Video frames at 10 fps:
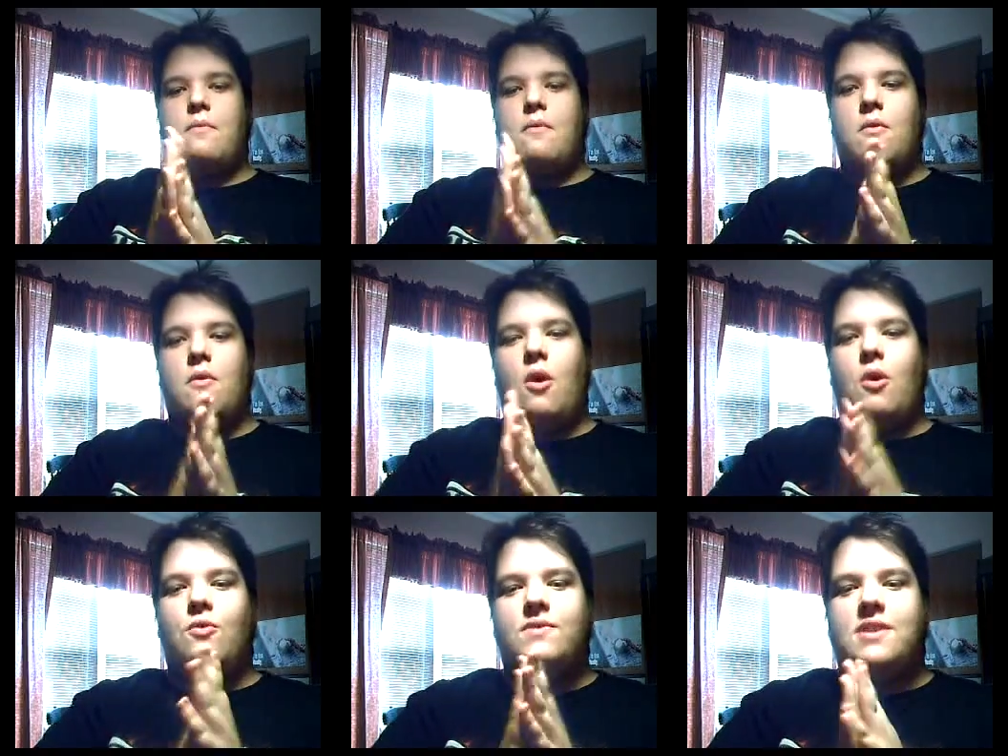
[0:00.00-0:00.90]
Emperor
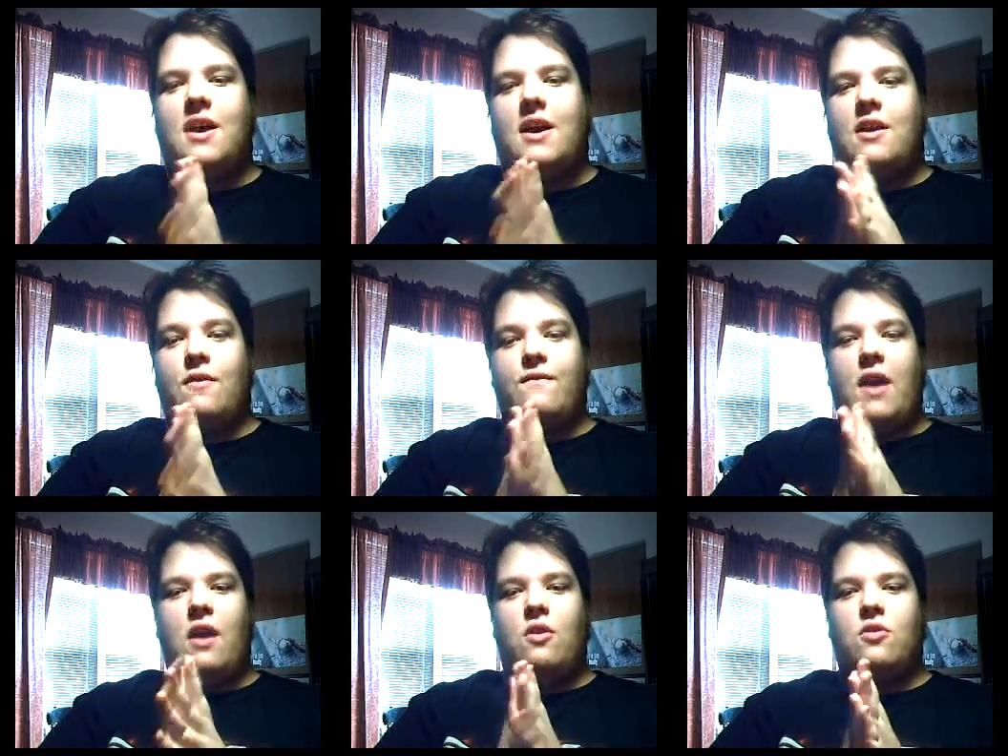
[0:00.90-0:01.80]
Ozai, or
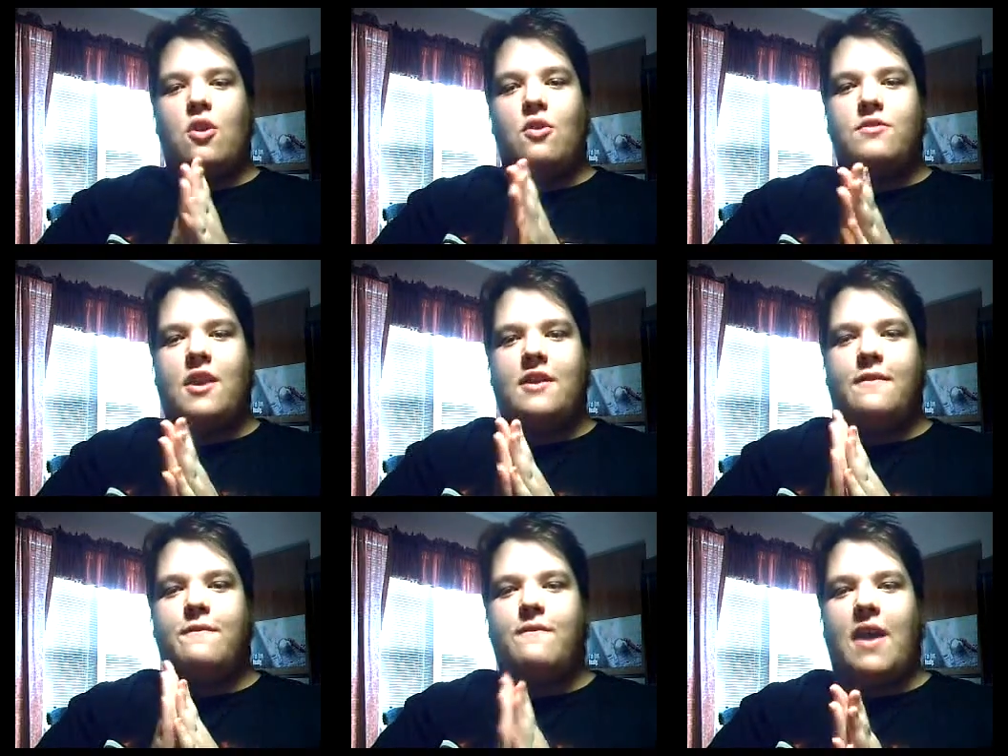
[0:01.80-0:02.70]
Fire Lord
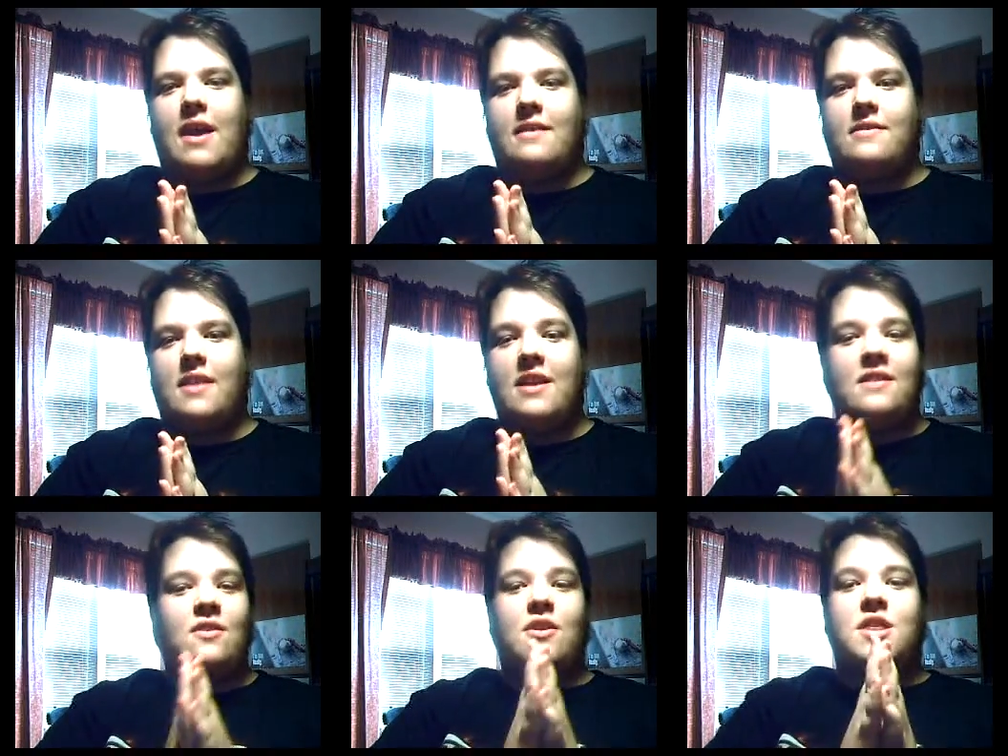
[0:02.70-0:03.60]
Ozai's face.
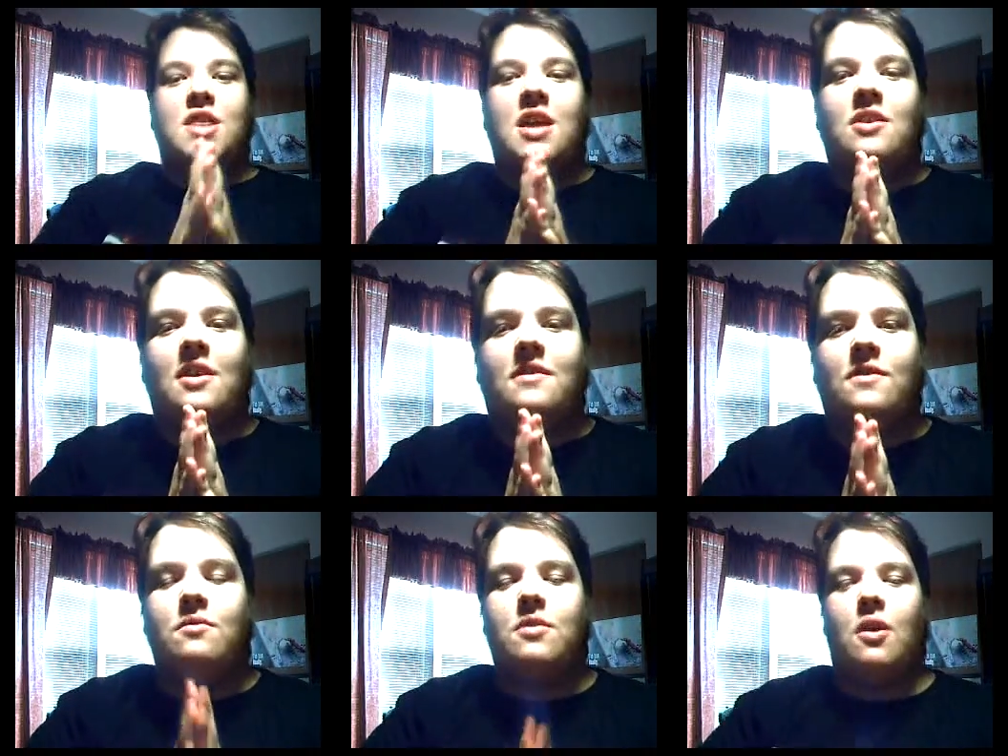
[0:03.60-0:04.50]
He doesn't look a thing
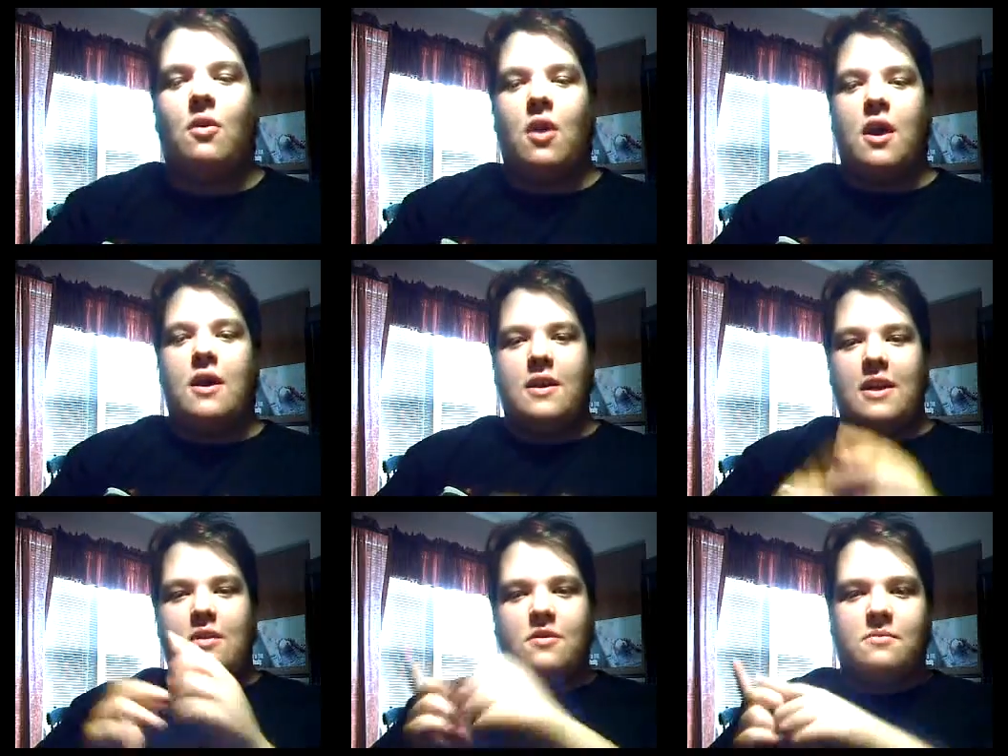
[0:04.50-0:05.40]
like Zuko.
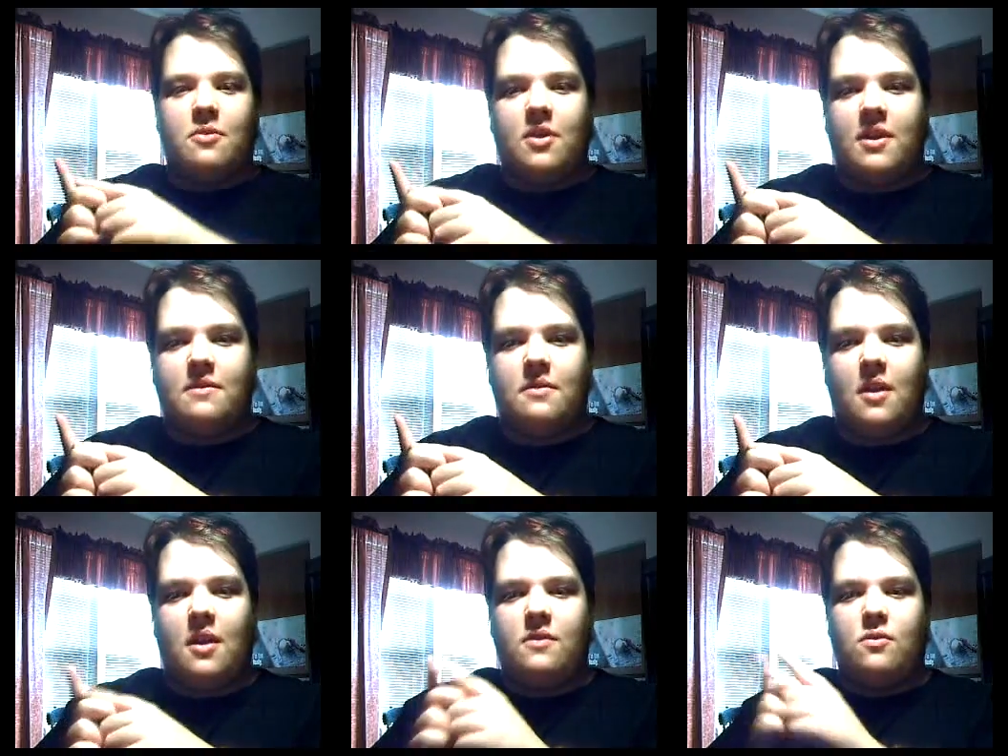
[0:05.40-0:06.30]
He looks more like
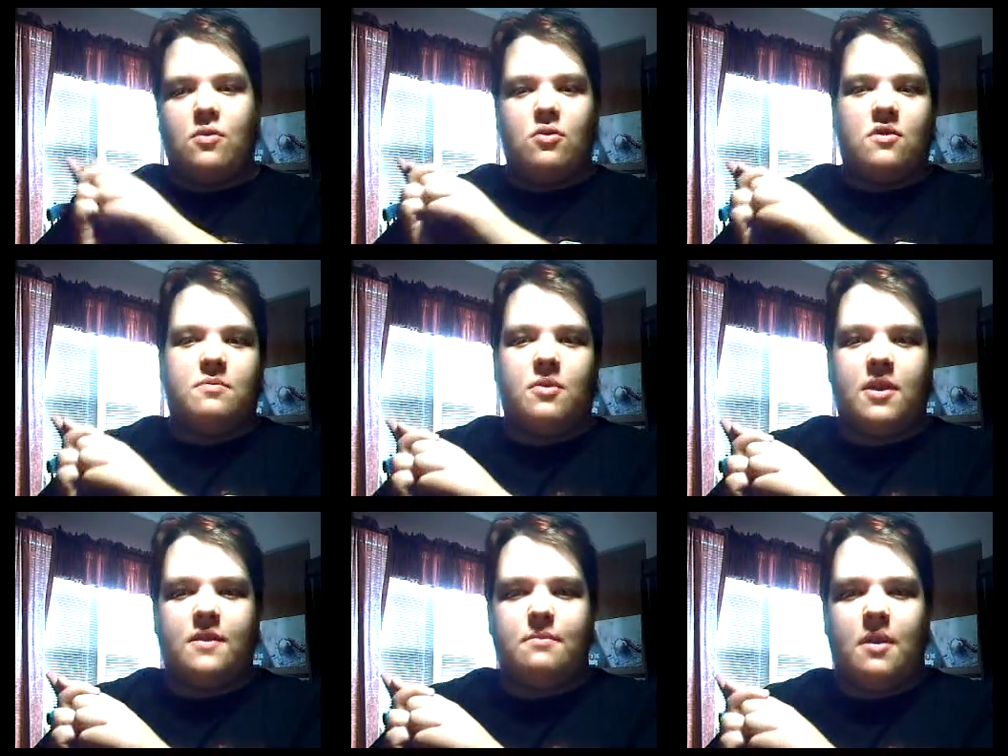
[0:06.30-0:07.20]
his Azuka
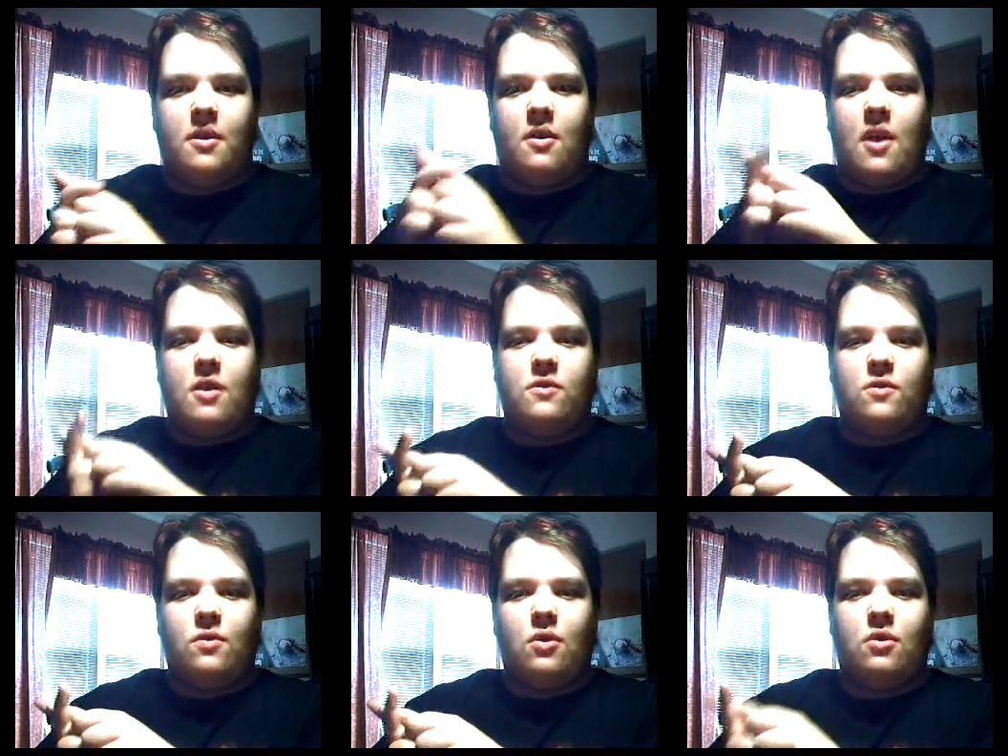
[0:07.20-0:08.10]
looks more like his mother,
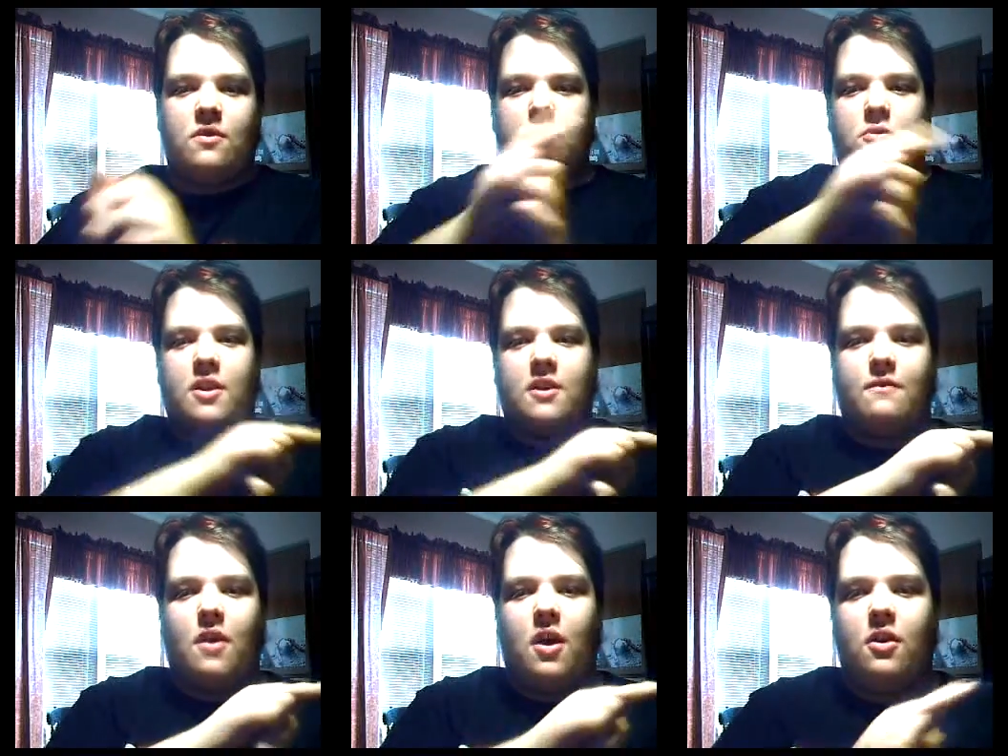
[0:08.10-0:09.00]
and Azula looks more
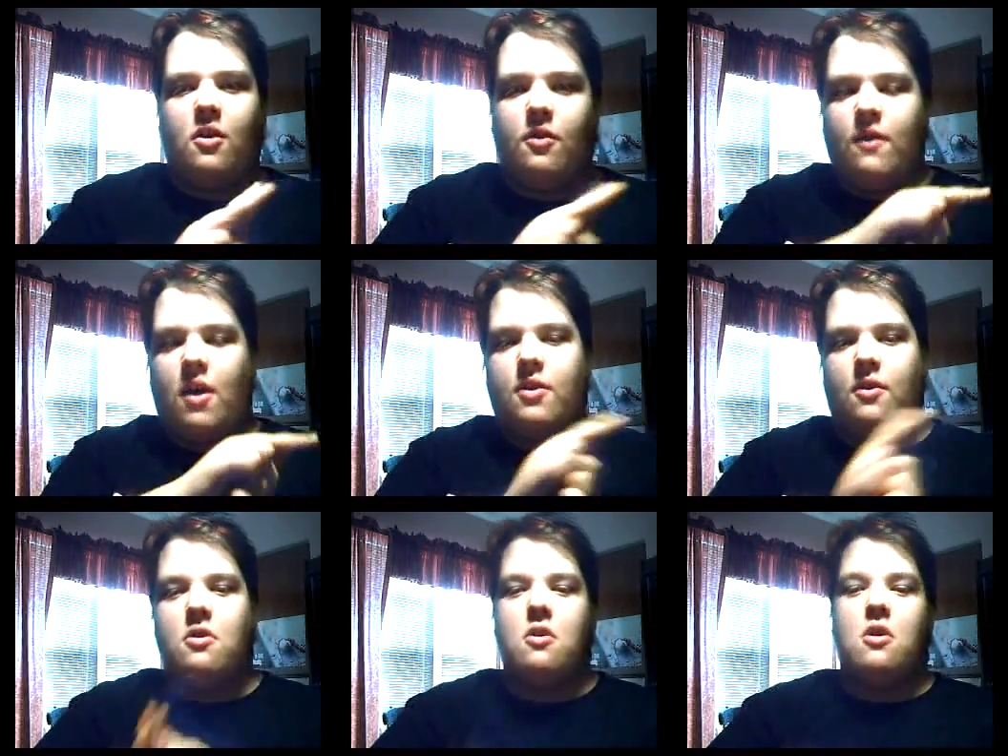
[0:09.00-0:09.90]
like his father, her
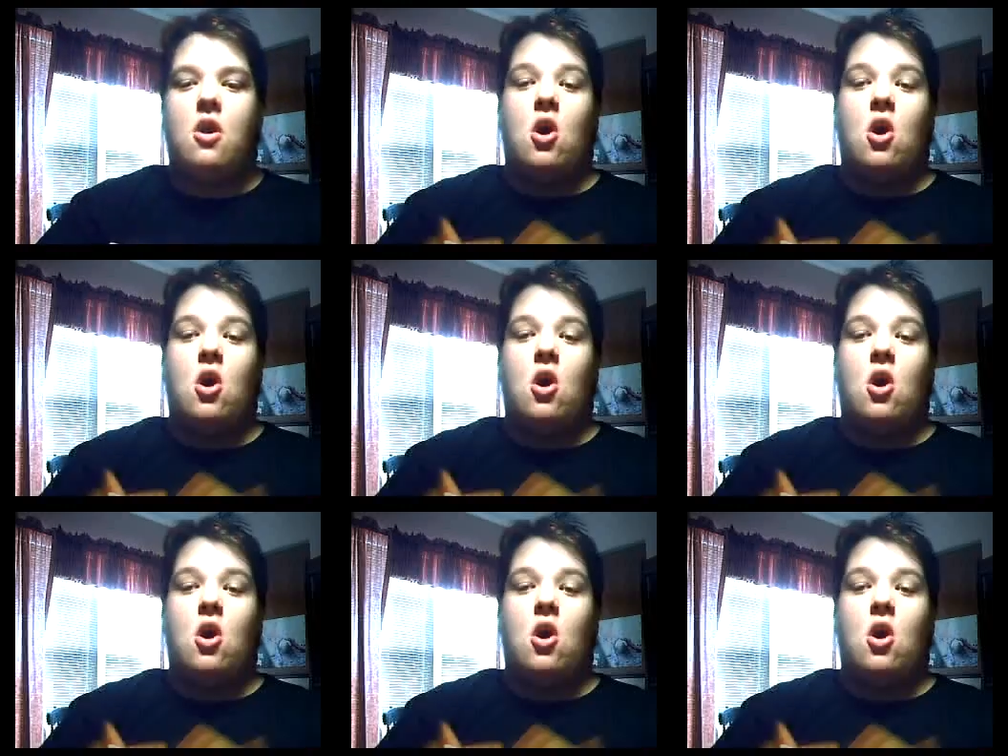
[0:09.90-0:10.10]
father.